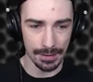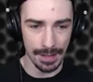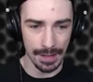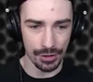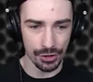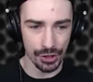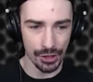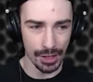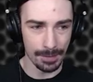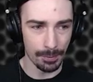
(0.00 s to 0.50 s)
that
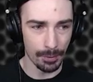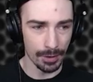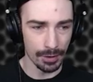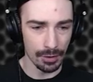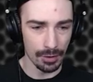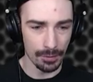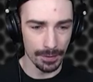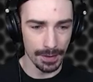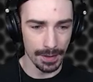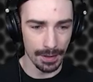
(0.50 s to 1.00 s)
checkpoint
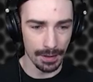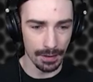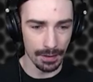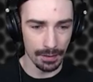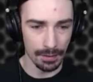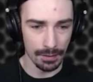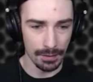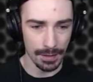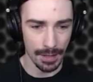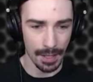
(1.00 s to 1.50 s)
over there.
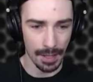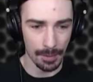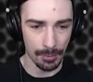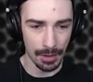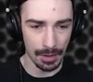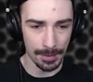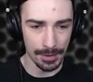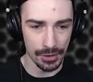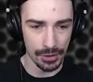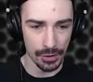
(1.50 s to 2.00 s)
Yeah, I'll
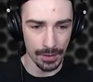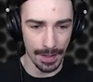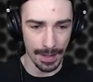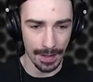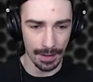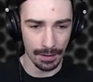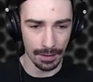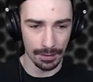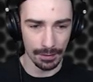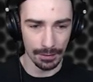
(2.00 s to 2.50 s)
probably do
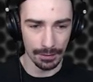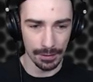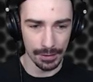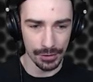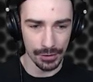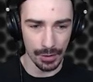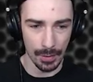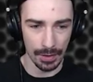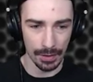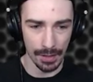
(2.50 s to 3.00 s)
that. Let's
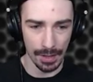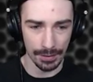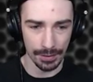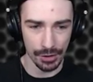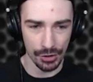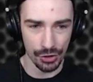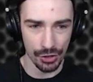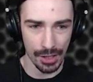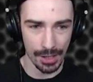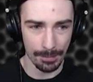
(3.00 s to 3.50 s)
go unlock
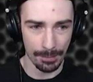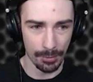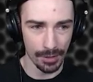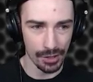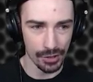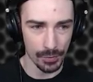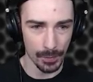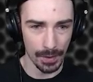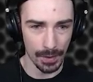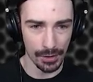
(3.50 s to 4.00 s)
this checkpoint
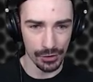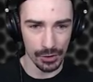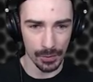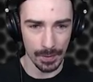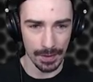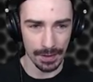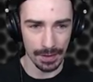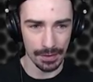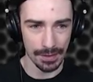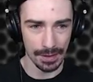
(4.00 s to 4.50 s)
as well so we
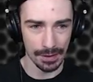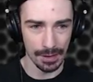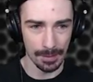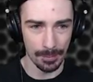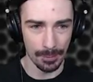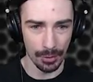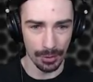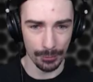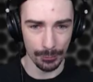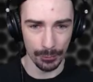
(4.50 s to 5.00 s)
can
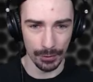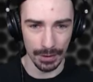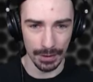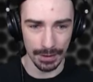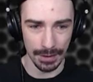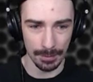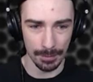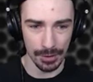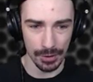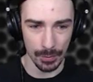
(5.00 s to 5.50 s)
teleport
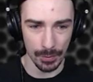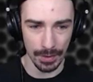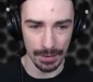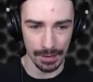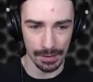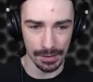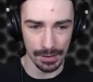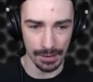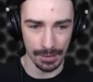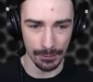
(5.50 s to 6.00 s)
freely between
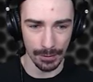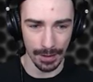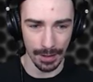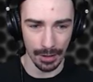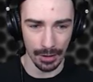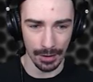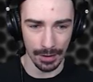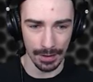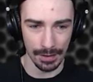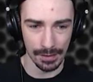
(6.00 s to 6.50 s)
these different
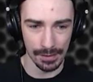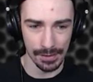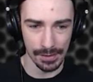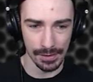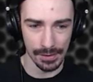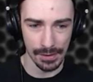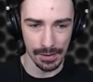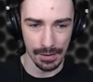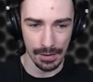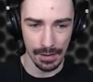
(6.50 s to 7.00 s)

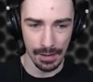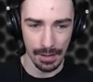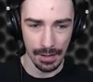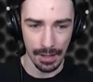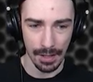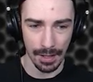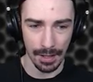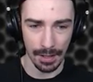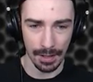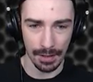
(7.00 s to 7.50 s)
areas.
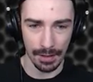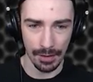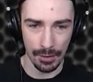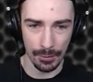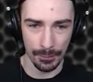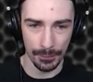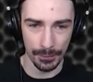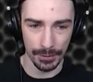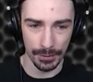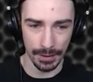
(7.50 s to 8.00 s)
And
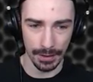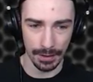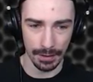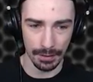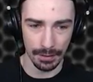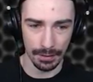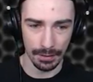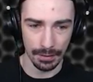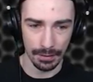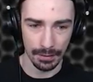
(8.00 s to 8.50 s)
hopefully...
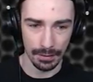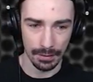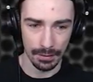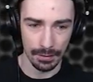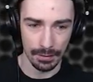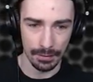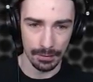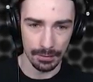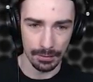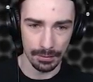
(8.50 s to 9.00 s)

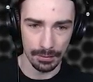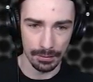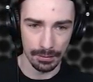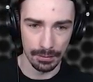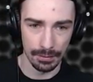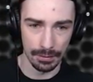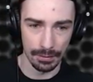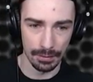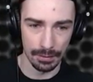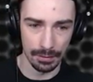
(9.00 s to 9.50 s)

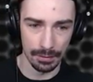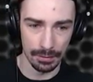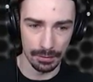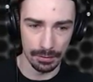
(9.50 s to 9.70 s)
Uh,